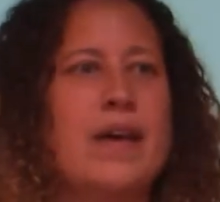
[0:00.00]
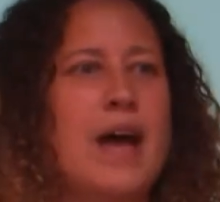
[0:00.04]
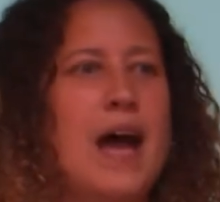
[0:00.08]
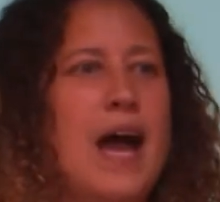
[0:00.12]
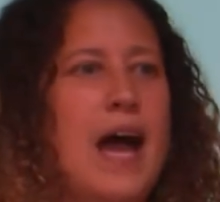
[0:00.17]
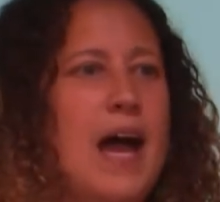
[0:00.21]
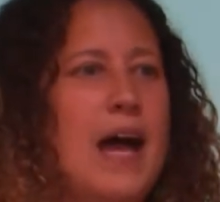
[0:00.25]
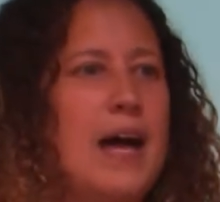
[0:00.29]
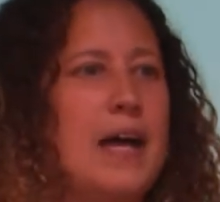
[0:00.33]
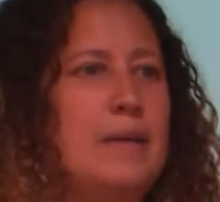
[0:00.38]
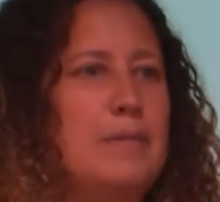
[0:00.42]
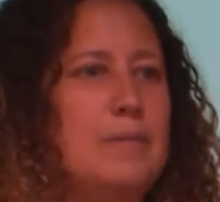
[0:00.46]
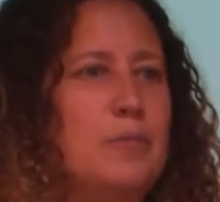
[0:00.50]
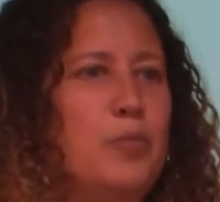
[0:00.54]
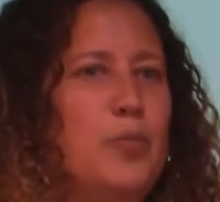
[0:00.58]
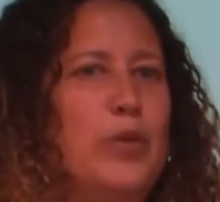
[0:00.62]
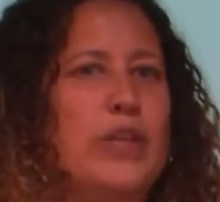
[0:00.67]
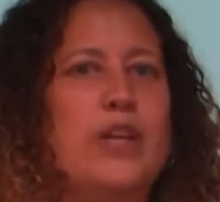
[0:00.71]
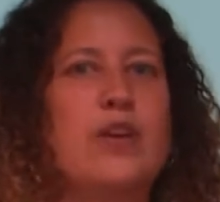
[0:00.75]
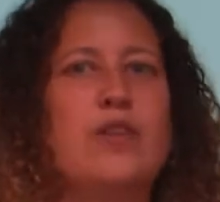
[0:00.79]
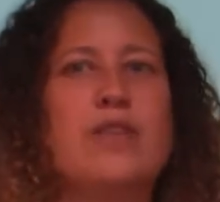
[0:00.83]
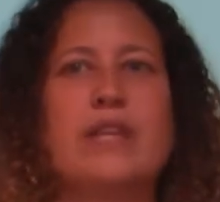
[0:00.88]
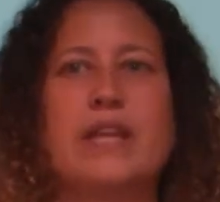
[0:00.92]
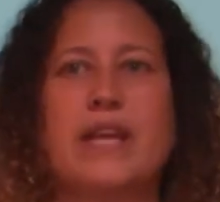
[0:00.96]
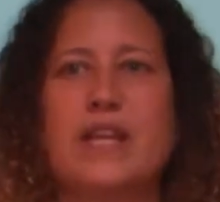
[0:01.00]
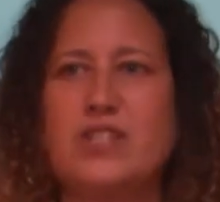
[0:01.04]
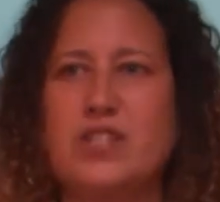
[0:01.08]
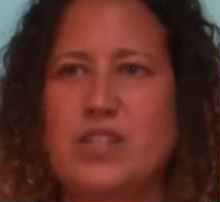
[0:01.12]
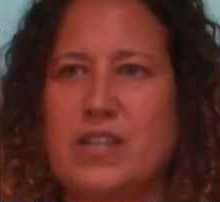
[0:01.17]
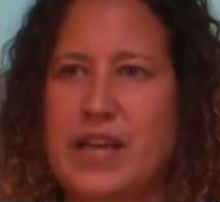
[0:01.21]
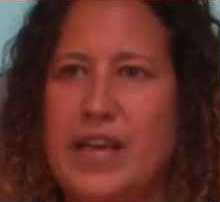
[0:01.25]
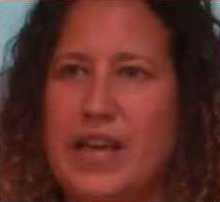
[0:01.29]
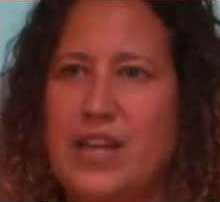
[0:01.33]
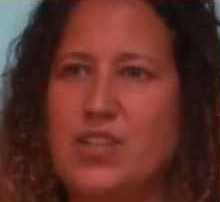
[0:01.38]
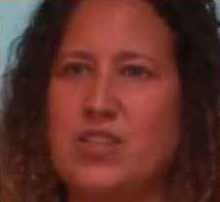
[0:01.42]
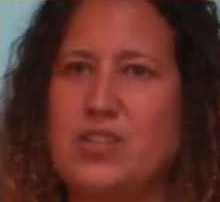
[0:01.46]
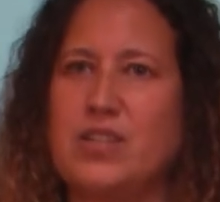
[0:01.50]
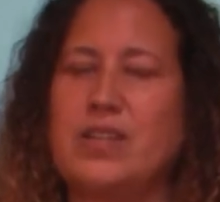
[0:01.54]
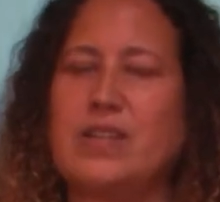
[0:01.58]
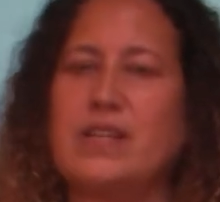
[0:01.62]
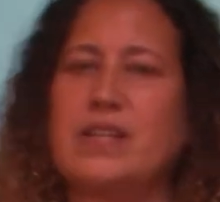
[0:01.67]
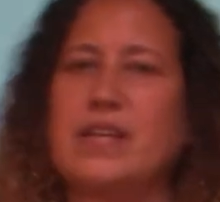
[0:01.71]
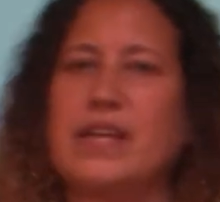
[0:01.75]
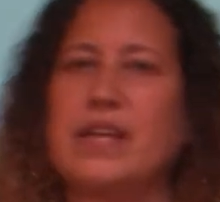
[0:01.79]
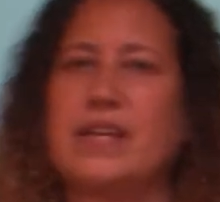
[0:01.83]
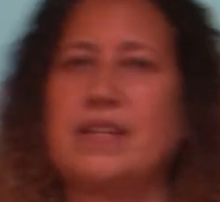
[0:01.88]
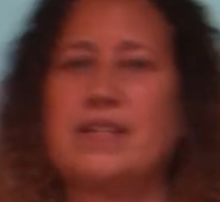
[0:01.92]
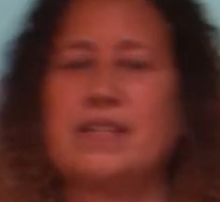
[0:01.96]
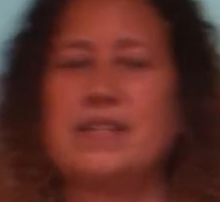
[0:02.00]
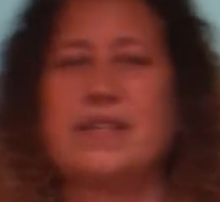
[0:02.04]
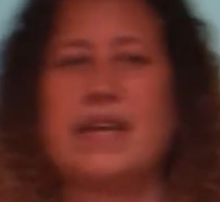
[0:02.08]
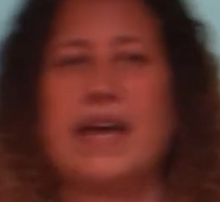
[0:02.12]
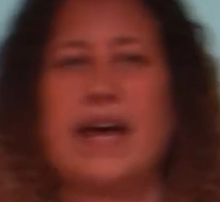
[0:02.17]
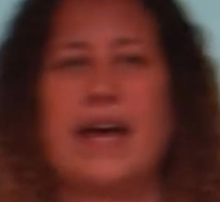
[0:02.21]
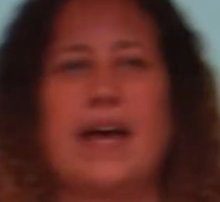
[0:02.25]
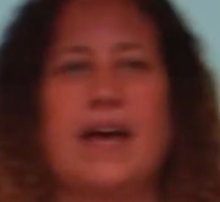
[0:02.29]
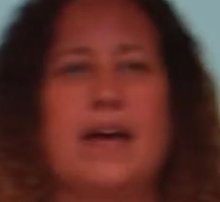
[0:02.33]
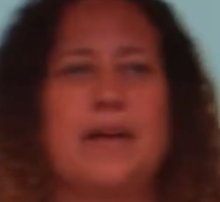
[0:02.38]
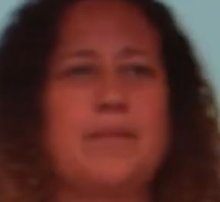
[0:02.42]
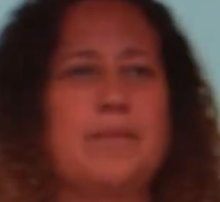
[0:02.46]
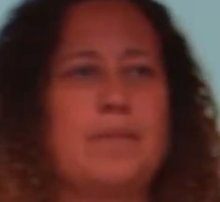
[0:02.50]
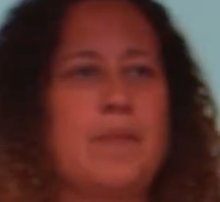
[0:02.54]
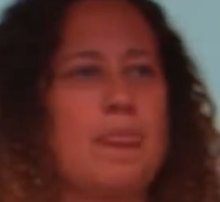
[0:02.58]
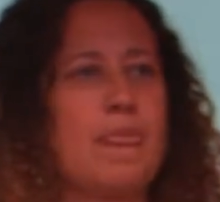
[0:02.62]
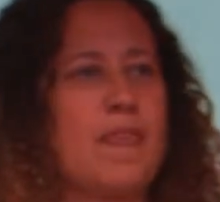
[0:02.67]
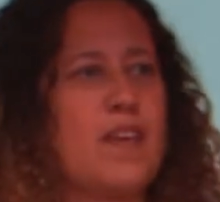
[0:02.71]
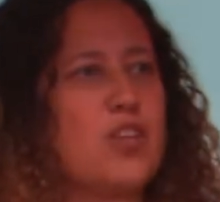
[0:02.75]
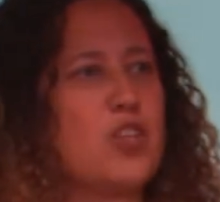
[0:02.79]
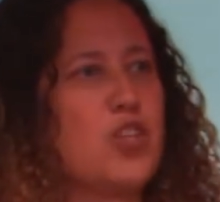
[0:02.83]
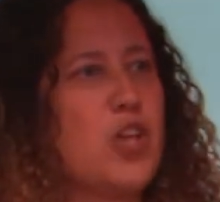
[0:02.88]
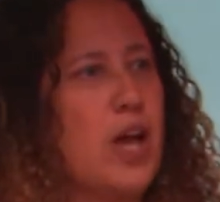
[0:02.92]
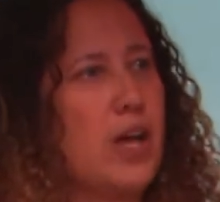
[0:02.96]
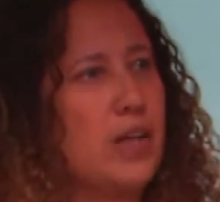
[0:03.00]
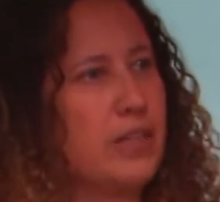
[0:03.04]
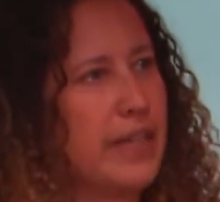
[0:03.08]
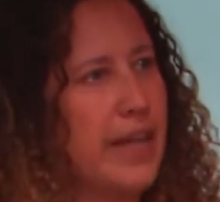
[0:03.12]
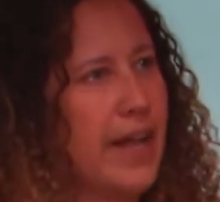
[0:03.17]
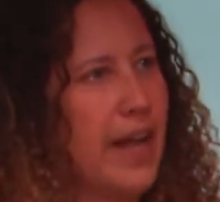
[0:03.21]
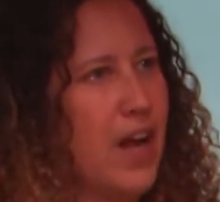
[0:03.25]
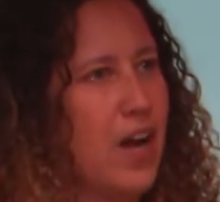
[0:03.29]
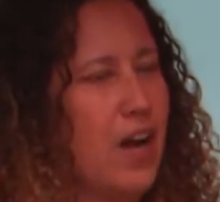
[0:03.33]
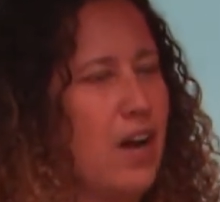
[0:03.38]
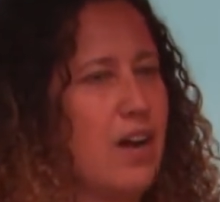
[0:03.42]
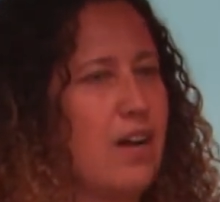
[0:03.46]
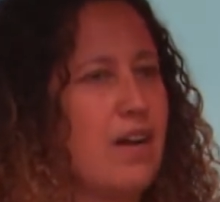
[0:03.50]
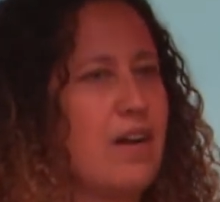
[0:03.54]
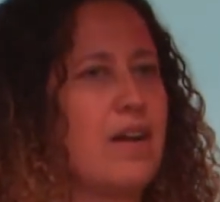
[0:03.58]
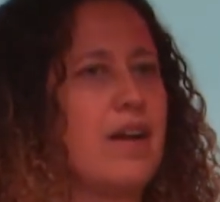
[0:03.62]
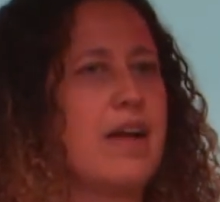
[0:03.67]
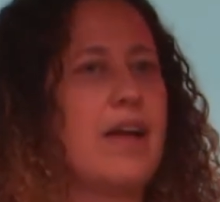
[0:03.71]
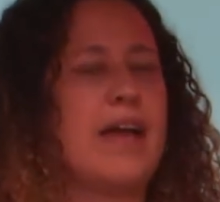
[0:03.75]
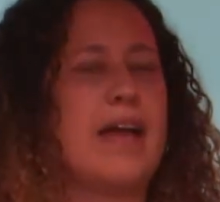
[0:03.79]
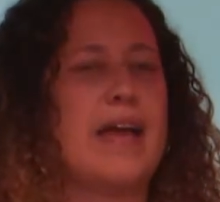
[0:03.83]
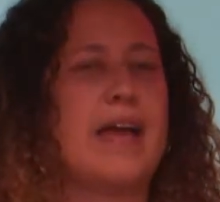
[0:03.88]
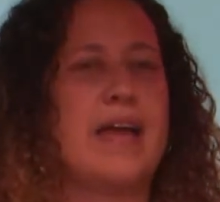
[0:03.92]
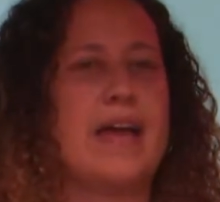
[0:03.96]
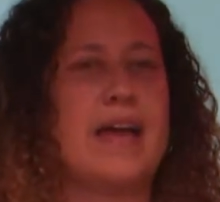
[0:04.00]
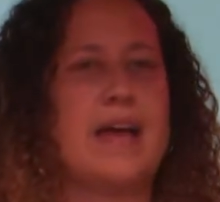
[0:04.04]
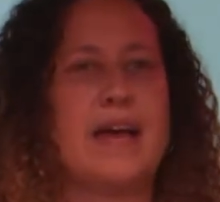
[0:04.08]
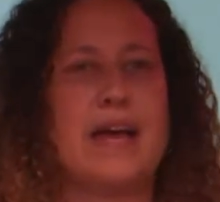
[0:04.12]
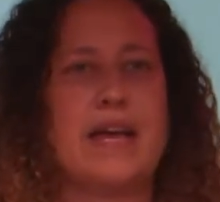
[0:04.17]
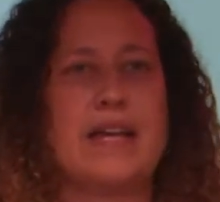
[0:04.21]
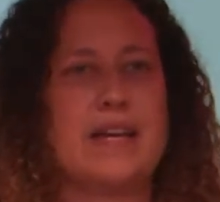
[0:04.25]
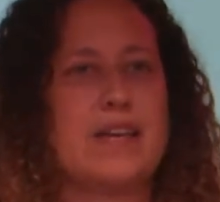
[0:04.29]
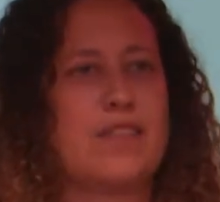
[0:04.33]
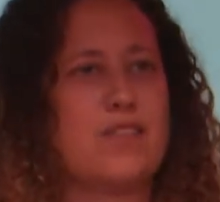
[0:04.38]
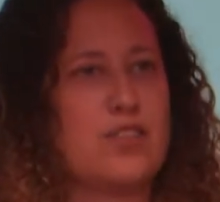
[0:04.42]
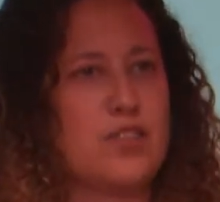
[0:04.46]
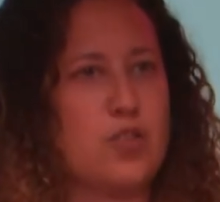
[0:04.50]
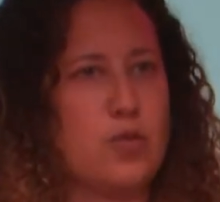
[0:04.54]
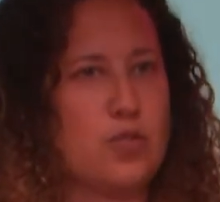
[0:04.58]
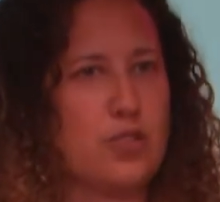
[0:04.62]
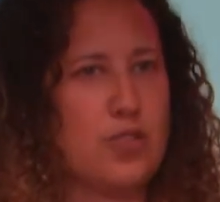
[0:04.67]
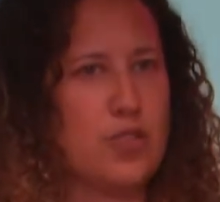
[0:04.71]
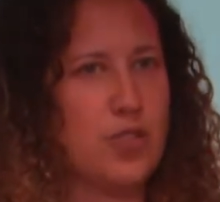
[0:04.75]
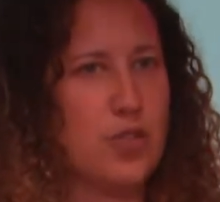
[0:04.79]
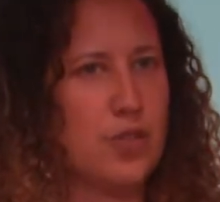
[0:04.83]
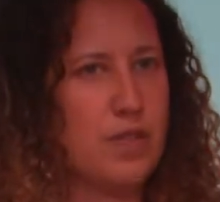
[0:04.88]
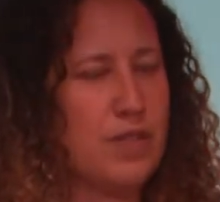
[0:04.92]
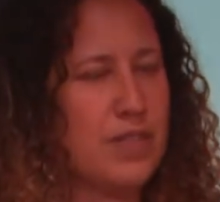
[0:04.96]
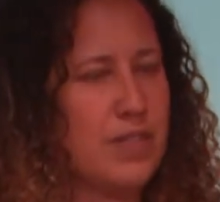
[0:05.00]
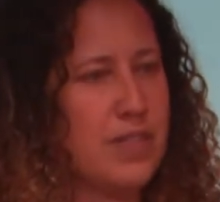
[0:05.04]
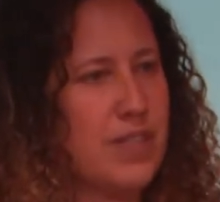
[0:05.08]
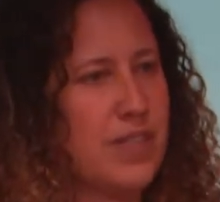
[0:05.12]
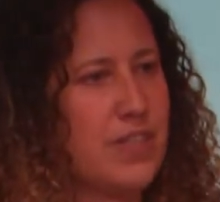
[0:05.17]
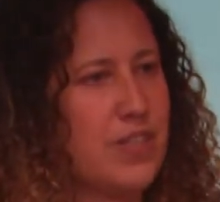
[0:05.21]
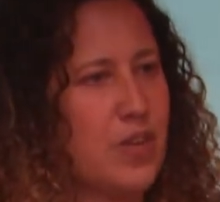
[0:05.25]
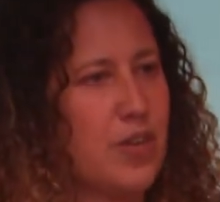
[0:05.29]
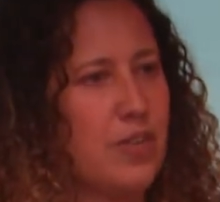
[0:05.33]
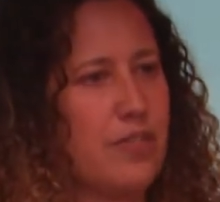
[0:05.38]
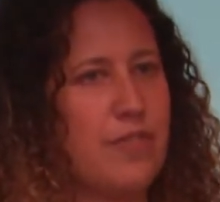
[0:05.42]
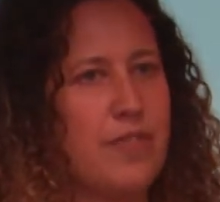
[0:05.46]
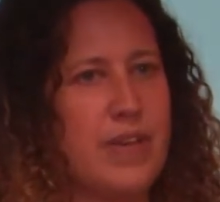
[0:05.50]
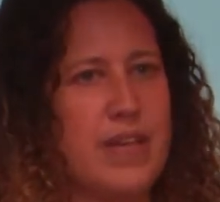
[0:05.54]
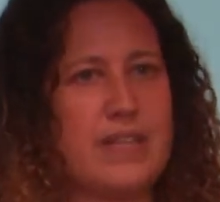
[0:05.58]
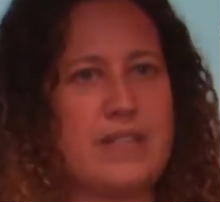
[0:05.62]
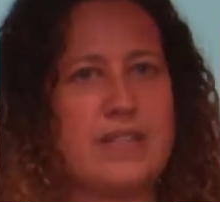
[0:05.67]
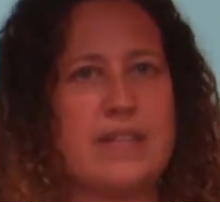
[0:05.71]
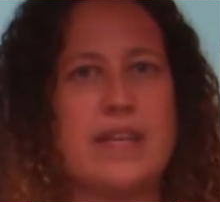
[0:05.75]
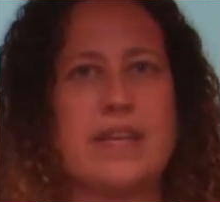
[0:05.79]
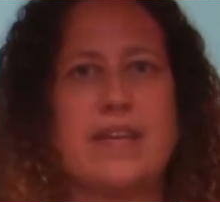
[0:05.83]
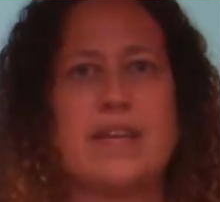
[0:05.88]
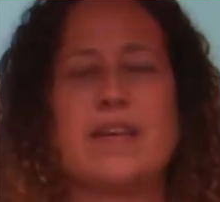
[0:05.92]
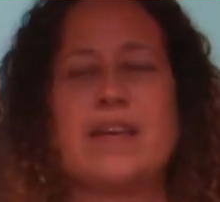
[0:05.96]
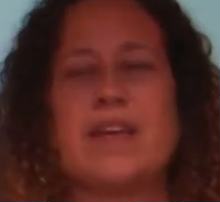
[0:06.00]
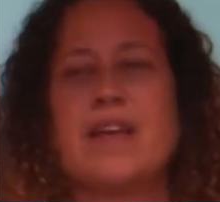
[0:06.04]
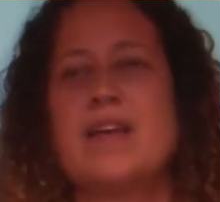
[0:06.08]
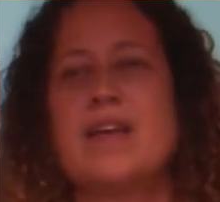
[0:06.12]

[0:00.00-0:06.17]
We know that education and childcare and other social services are facing